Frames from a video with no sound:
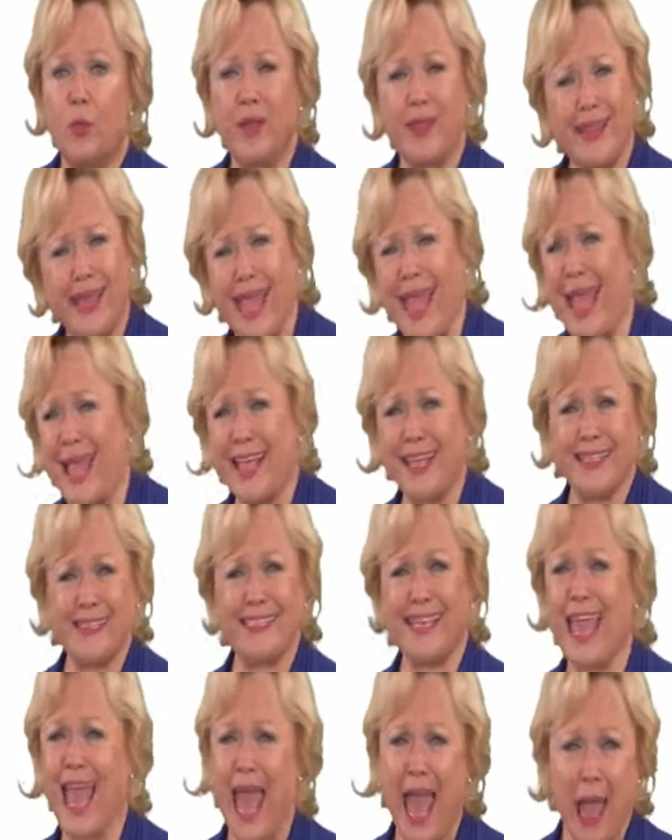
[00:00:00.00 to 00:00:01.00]
What the heck
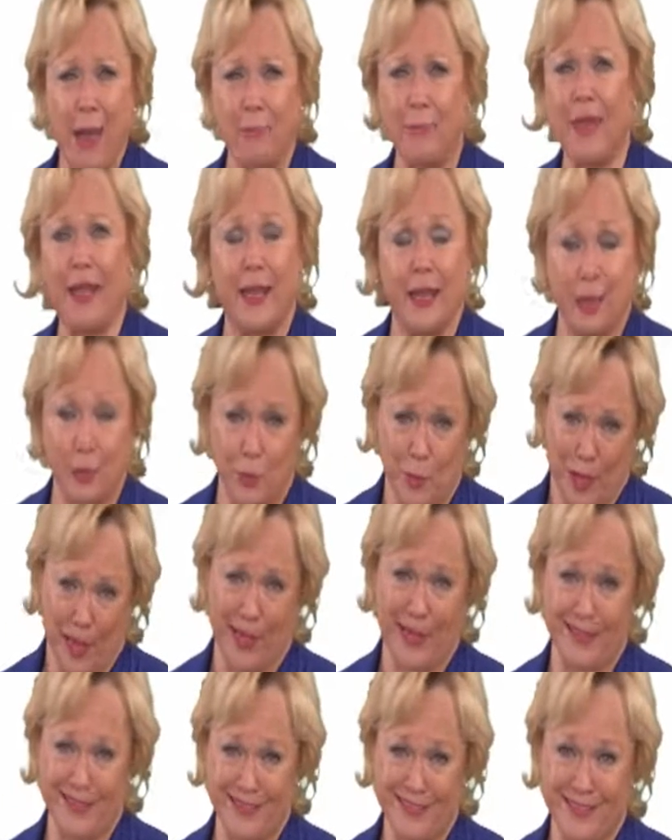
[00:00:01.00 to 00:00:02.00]
is cap
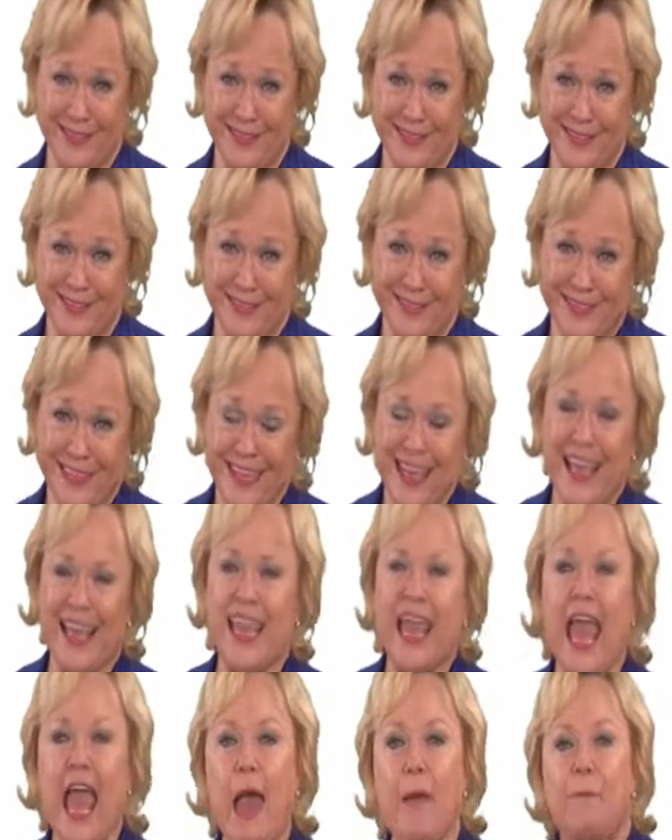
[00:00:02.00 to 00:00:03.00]
anyway?
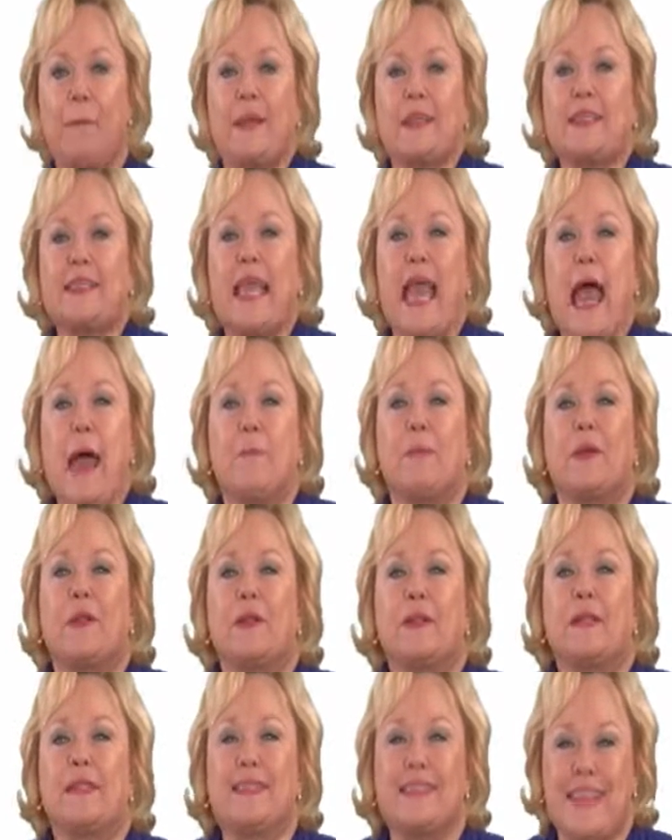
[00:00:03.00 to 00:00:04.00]
Cap is
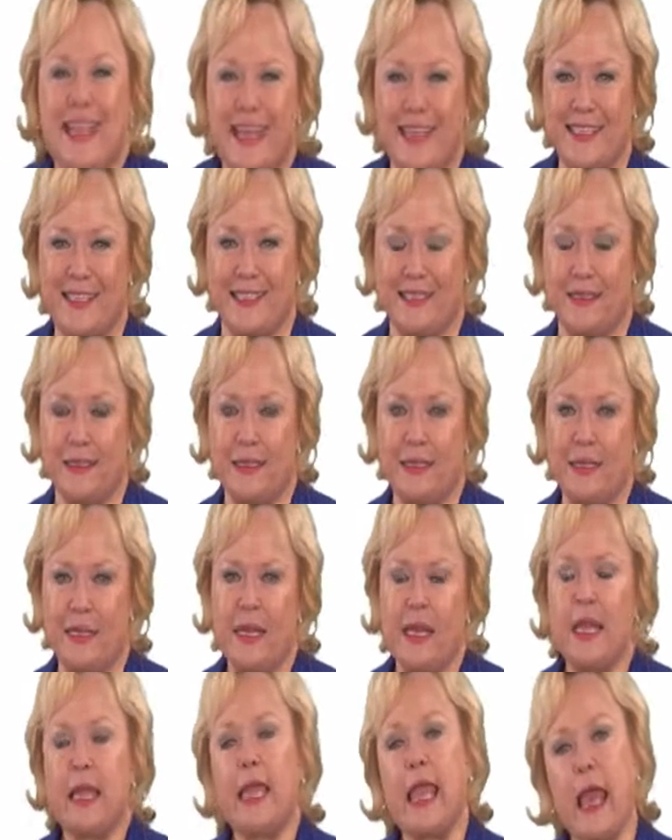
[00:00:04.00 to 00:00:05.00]
capitalization.
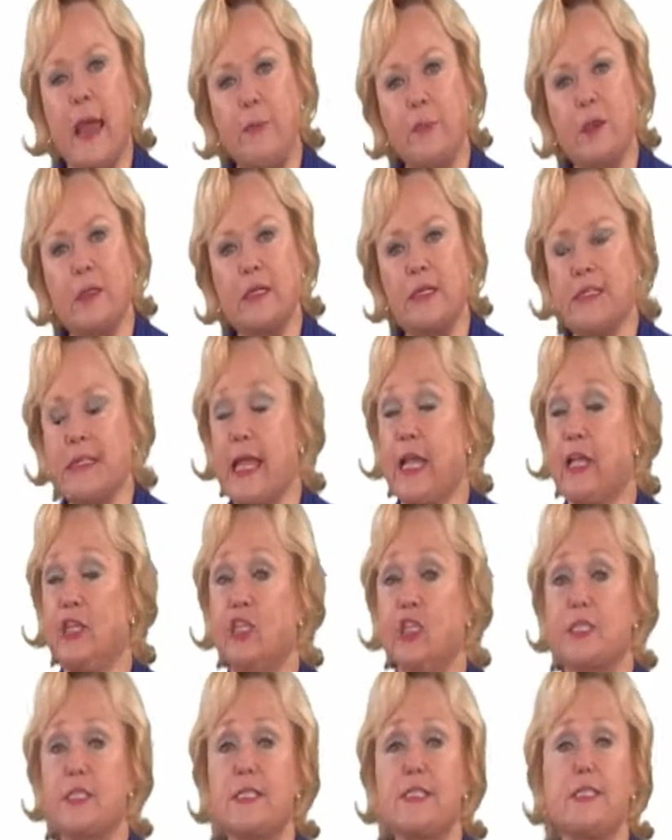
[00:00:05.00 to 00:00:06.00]

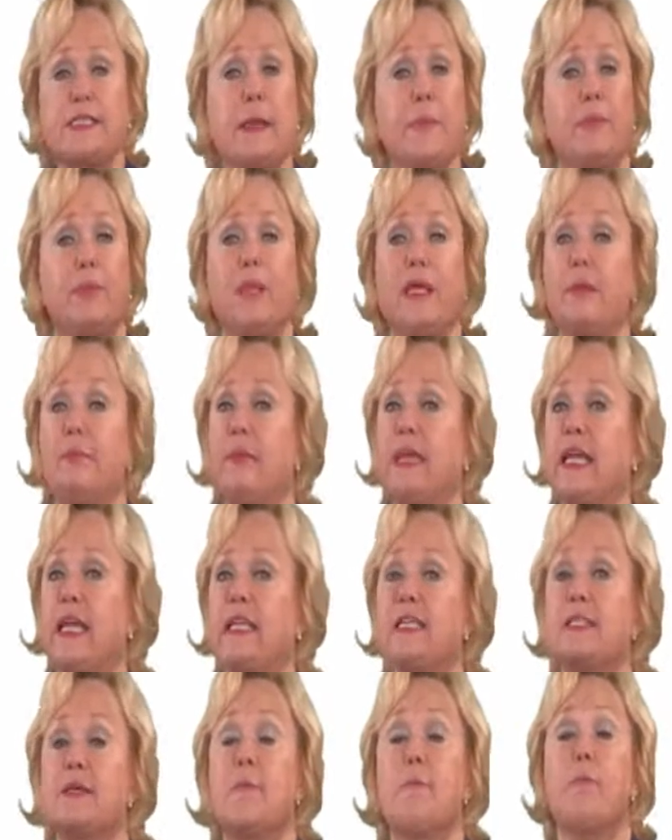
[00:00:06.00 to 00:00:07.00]
Capitalization simply
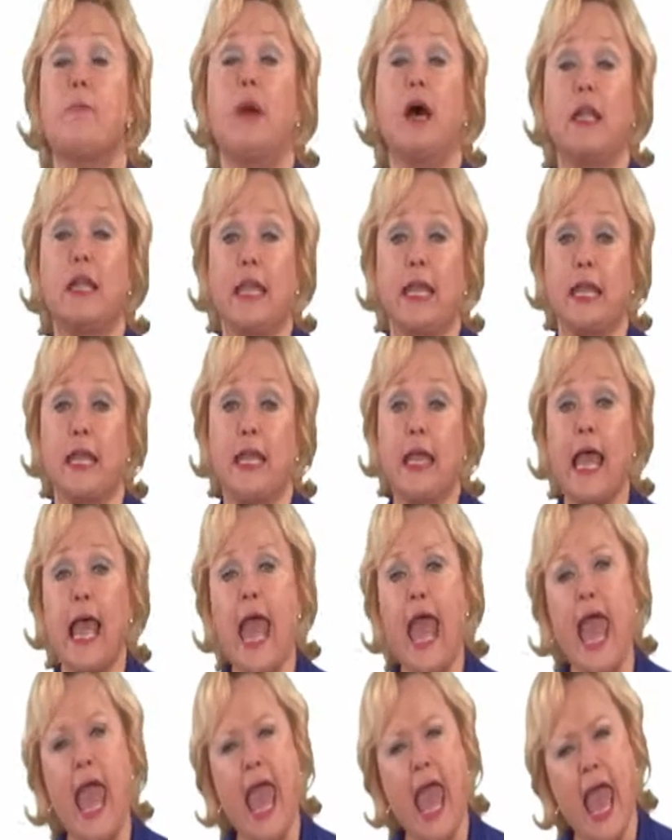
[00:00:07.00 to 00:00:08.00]
means money,
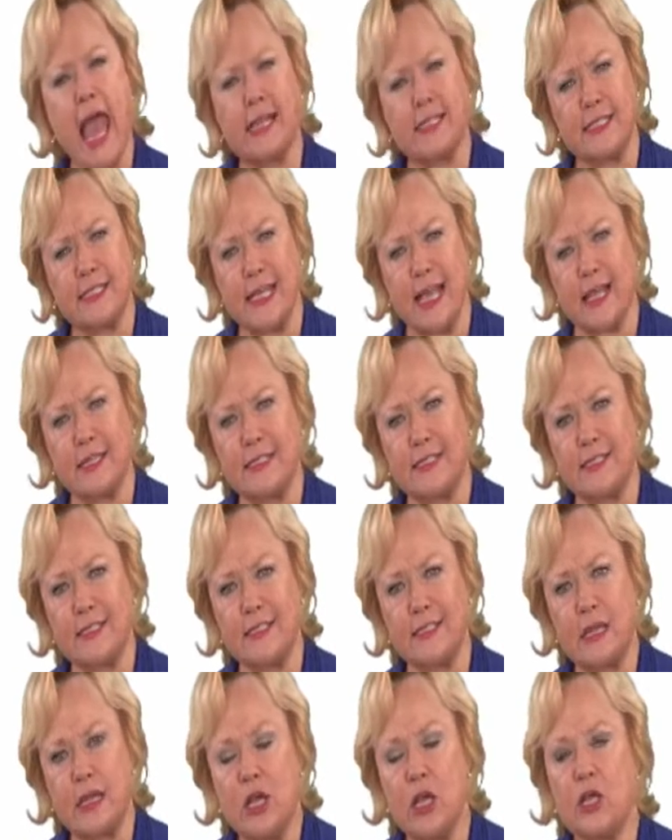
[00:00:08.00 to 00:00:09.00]

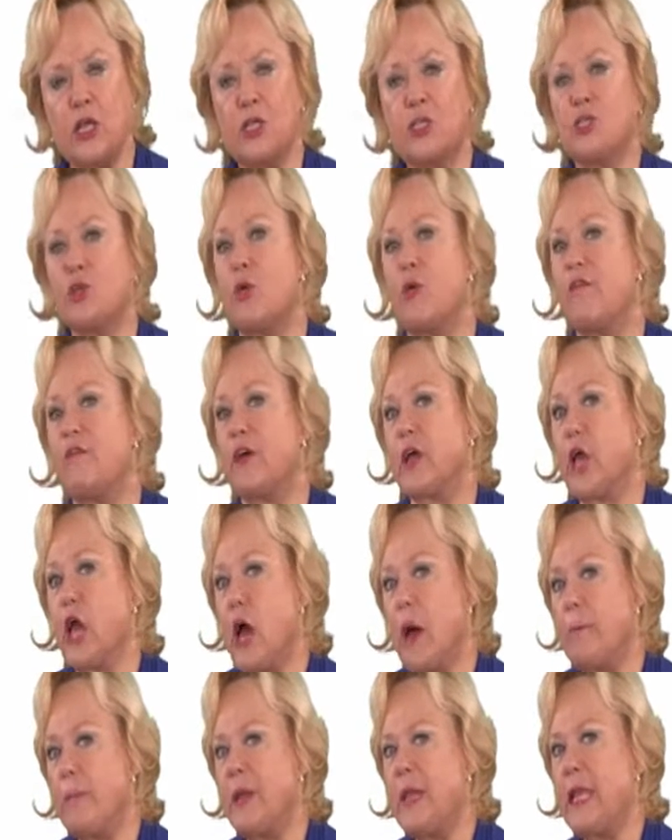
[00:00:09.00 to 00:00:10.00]
assets. So if a
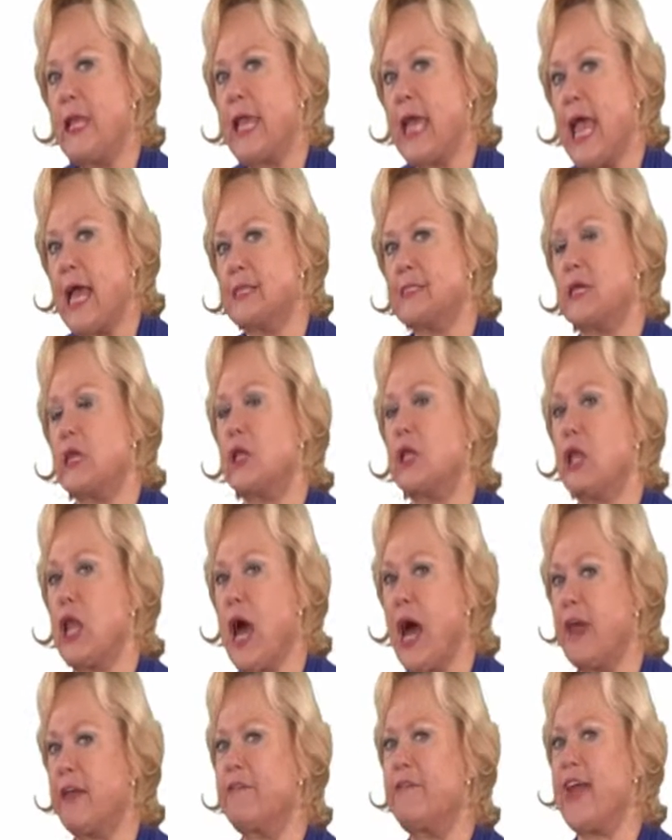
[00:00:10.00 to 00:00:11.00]
company has a
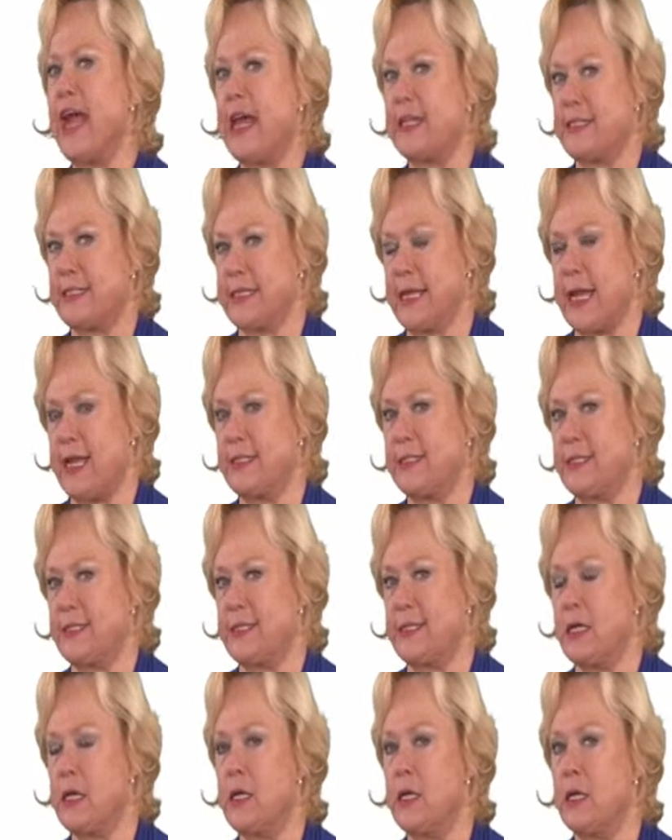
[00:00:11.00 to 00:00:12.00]
lot of
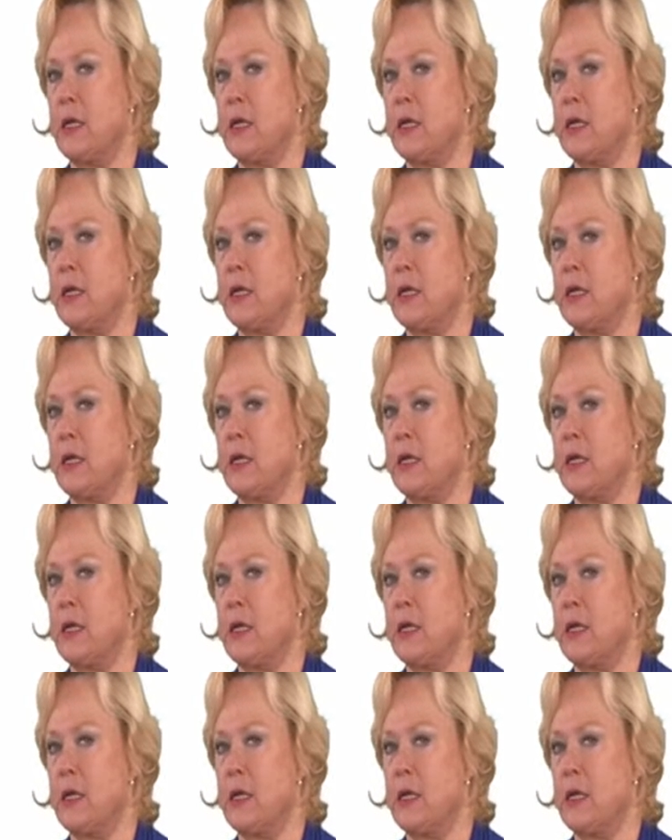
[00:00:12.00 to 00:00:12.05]
assets,